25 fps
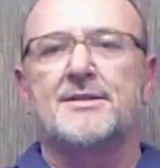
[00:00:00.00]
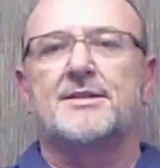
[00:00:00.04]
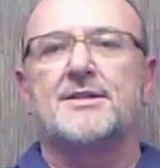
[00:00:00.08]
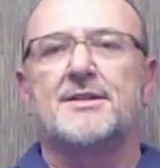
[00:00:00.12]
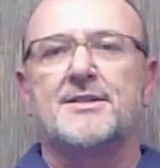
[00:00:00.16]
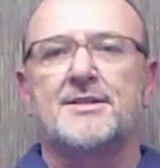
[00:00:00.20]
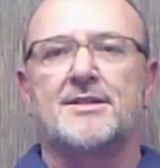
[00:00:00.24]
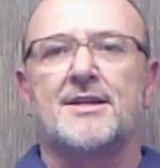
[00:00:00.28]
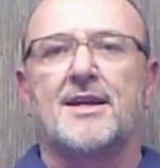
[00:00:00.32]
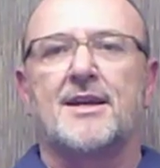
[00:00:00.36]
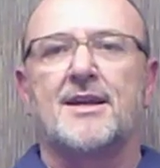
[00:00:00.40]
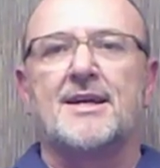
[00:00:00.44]
and
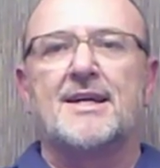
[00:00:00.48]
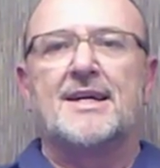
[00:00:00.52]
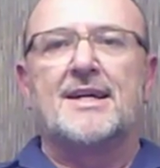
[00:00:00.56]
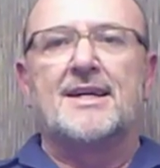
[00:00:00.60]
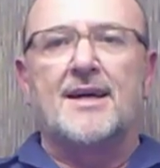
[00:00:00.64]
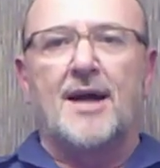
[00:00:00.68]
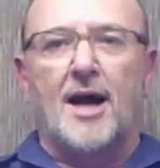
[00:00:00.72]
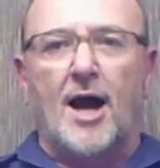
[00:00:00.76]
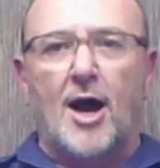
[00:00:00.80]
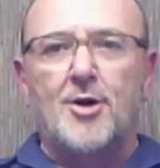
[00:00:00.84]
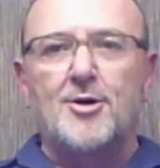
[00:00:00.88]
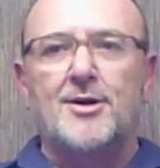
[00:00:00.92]
sister,
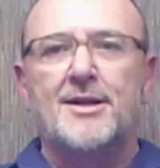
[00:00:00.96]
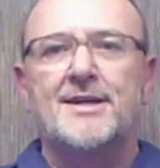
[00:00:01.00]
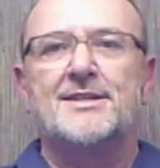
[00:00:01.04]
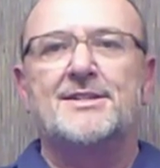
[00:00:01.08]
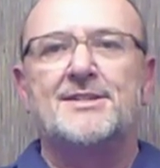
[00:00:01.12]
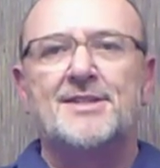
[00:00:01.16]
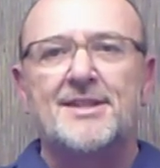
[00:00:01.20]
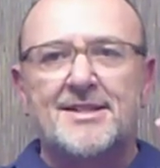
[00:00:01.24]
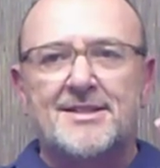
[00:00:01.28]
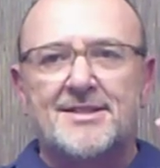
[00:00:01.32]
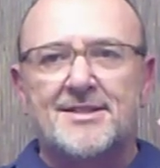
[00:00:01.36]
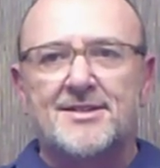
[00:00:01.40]
only
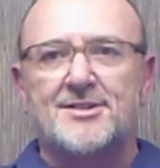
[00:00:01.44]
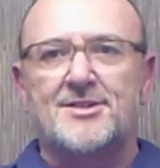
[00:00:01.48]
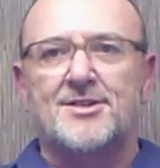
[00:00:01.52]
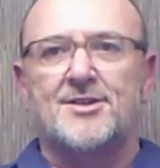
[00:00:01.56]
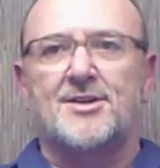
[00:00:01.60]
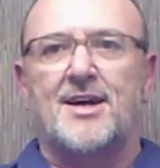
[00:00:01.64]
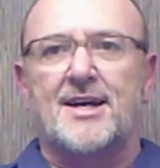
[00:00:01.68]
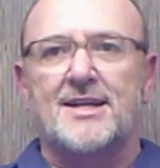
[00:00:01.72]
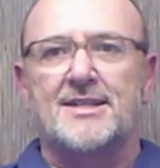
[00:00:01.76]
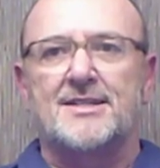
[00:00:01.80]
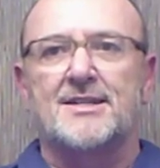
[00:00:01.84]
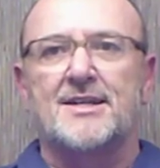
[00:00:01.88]
Jesus
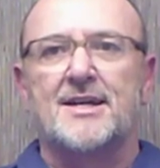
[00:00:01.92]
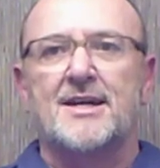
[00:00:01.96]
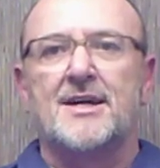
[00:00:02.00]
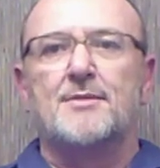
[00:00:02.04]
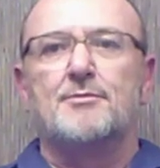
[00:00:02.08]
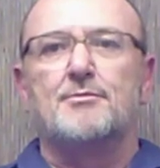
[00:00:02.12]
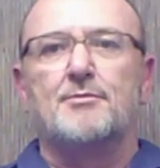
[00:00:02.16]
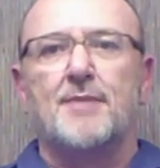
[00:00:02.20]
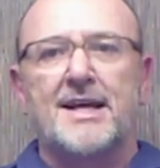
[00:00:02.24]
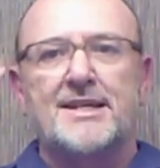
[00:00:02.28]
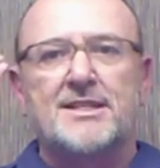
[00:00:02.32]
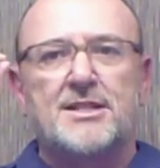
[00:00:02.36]
Christ
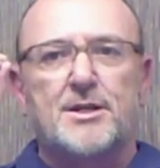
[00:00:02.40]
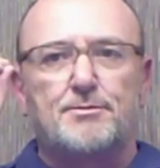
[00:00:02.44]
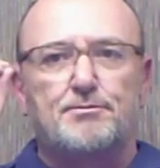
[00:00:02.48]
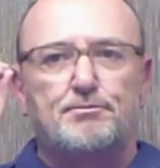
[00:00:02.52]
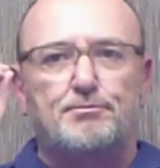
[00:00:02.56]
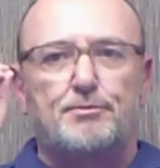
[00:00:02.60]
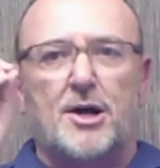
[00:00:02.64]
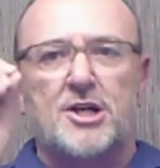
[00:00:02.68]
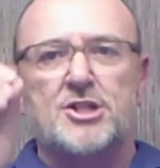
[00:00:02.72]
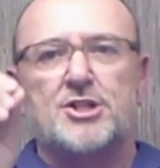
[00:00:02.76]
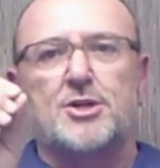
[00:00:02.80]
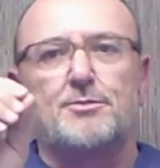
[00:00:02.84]
makes
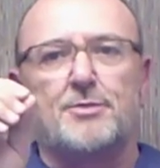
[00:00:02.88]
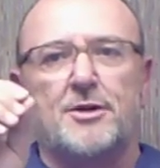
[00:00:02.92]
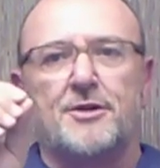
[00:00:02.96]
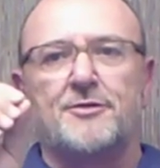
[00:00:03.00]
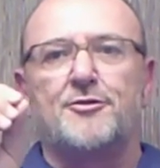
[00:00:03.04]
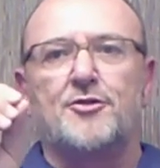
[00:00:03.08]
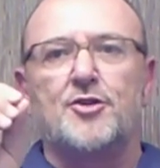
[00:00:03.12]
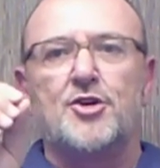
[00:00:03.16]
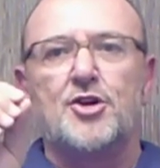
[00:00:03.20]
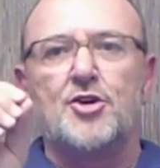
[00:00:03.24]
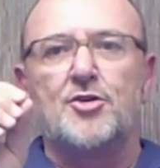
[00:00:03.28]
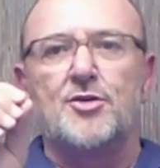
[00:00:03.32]
it possible
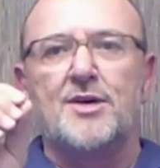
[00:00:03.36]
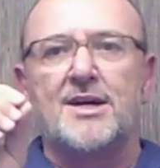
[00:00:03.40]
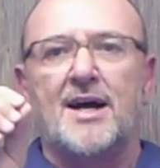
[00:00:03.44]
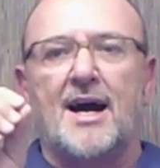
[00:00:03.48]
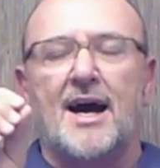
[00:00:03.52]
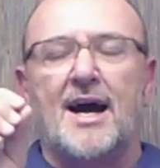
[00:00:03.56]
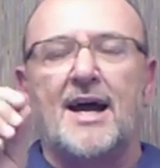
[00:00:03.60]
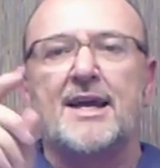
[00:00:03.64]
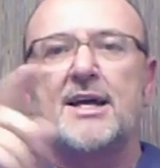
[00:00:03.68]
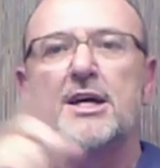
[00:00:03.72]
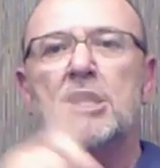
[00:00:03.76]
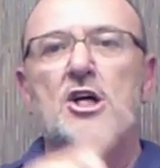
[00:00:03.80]
for you and
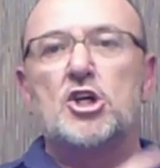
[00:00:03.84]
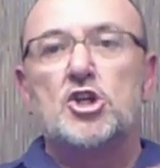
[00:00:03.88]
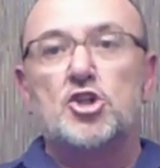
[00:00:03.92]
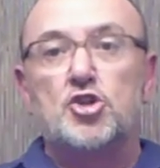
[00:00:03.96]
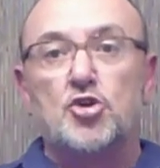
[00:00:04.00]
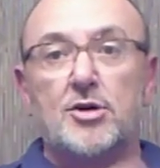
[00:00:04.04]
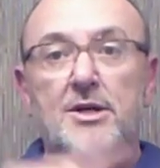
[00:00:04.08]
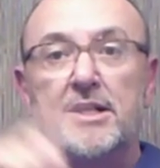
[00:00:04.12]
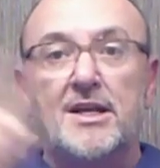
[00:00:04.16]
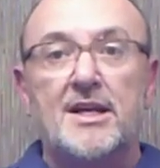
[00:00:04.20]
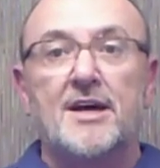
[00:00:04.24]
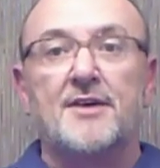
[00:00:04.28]
I
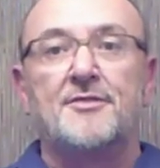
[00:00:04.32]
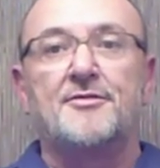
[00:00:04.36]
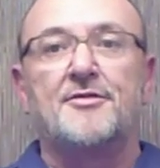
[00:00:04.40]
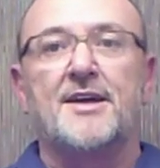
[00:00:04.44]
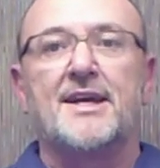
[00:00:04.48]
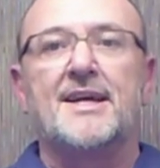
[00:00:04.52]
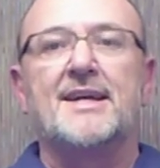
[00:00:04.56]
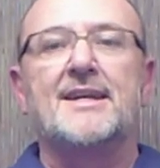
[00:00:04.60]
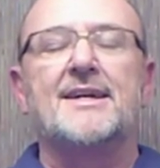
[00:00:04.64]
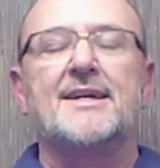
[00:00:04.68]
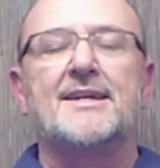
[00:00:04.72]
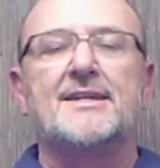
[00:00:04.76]
to live
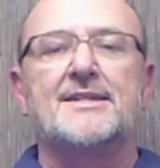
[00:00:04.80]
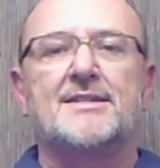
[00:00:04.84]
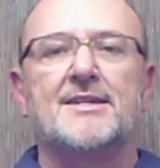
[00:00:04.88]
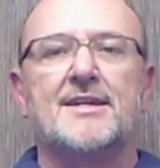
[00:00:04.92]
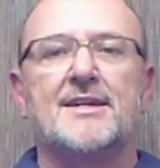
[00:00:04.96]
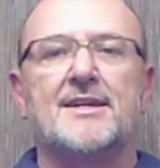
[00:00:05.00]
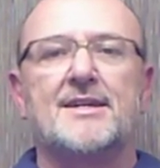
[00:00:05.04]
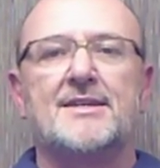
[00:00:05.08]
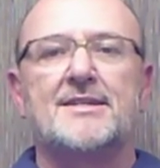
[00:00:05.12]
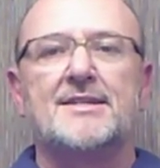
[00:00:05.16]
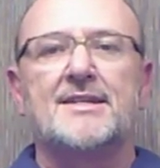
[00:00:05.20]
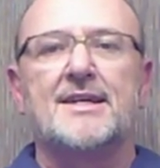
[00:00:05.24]
in
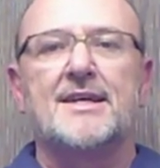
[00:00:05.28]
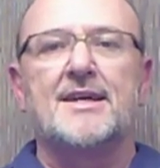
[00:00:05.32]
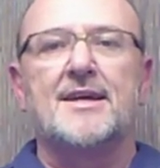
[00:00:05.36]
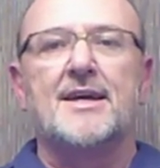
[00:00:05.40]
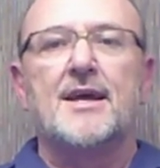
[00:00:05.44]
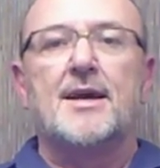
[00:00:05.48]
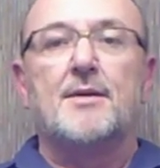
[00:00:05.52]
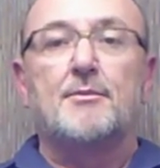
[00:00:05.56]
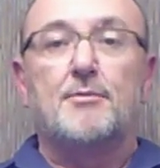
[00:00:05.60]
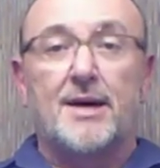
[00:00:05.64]
eternity.